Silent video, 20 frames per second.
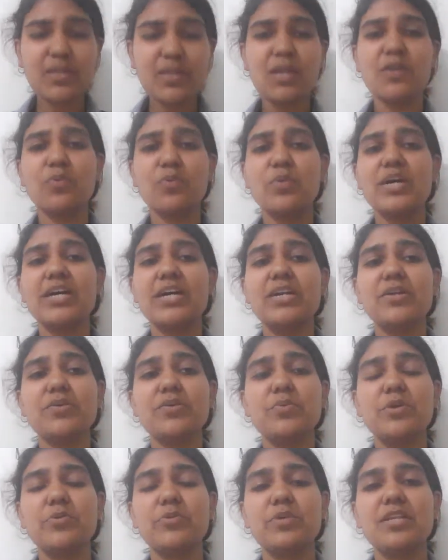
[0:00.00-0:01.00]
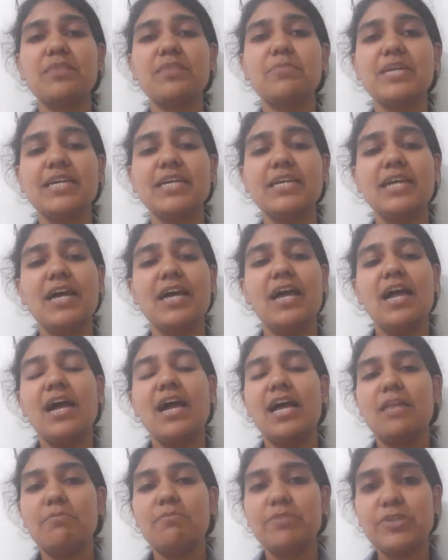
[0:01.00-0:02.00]
where we will be
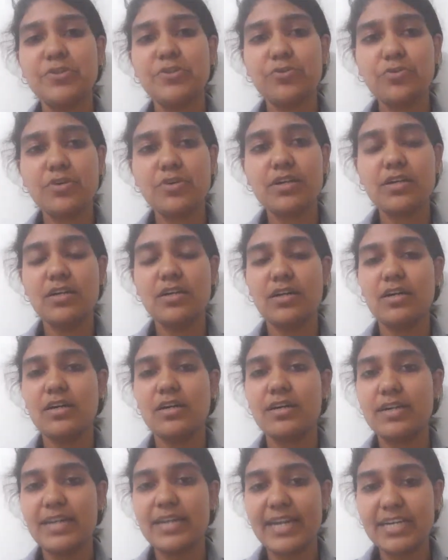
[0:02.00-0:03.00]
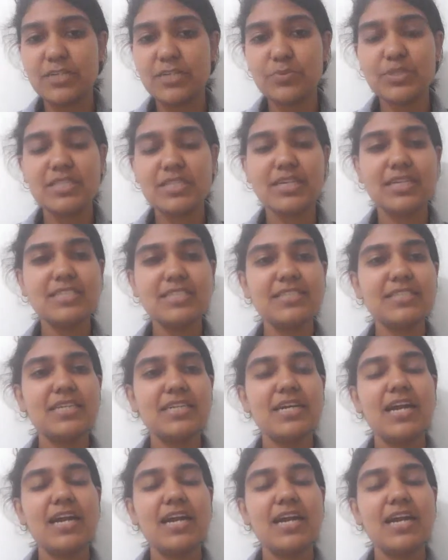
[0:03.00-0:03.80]
helping you connect with us,